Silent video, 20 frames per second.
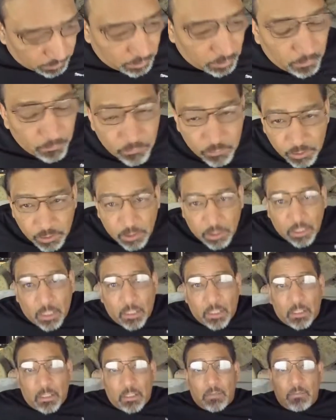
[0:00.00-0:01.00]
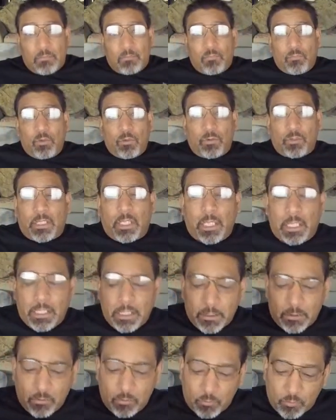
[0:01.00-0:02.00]
of the
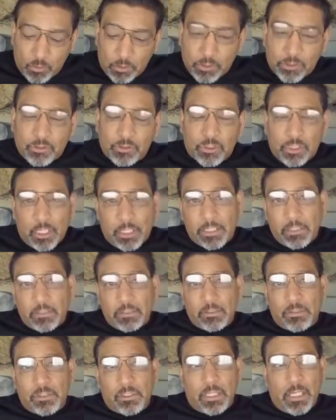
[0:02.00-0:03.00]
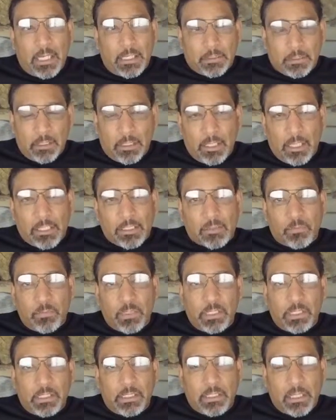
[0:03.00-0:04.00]
motorcade was changed at the last
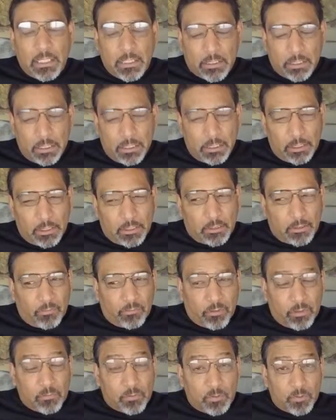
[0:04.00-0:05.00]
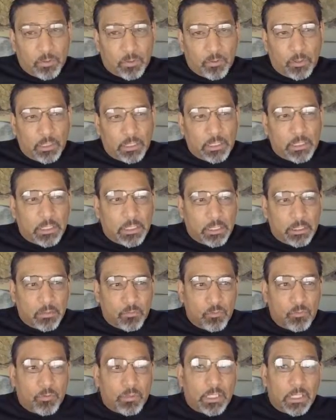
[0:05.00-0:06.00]
minute. I think, if I remember correctly, in the
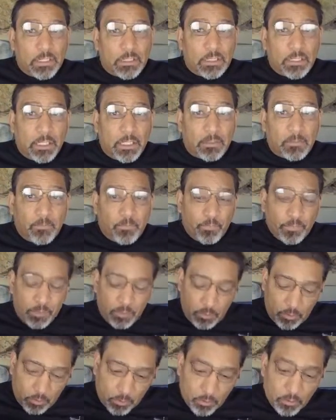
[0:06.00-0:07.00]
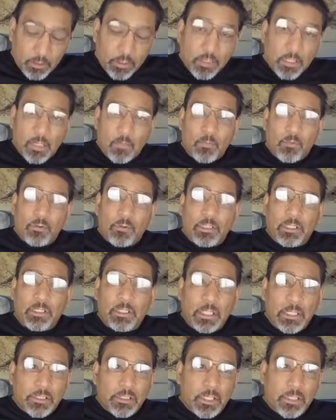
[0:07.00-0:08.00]
movie they said early that morning
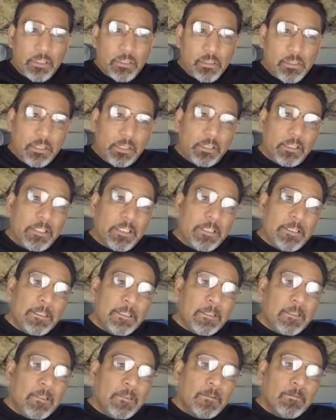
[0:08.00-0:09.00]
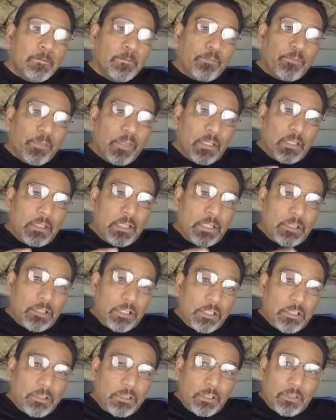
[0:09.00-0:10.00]
they changed it. They
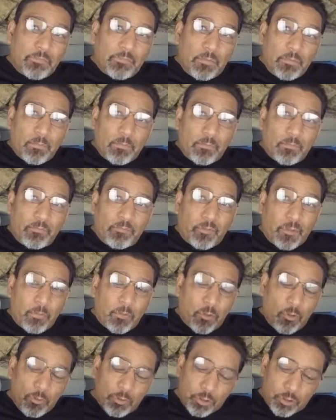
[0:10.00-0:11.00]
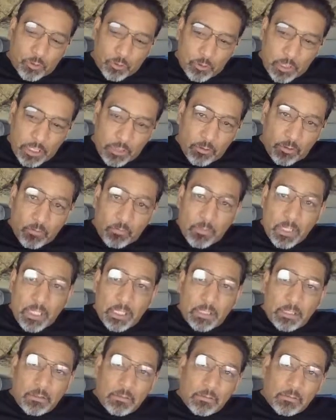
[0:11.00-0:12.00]
changed it from going straight on
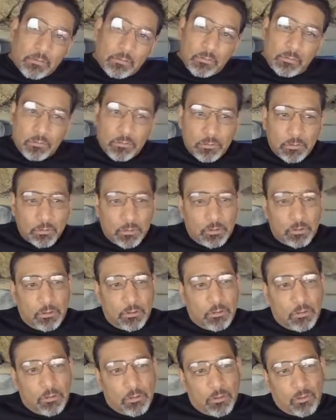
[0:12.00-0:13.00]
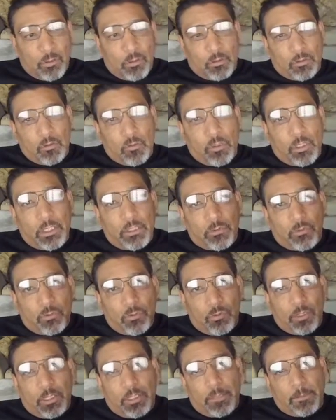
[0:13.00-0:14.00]
Main all the way
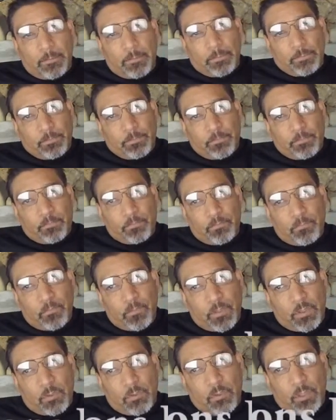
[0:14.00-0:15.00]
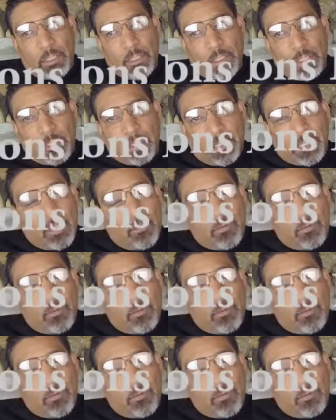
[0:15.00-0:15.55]
to I can't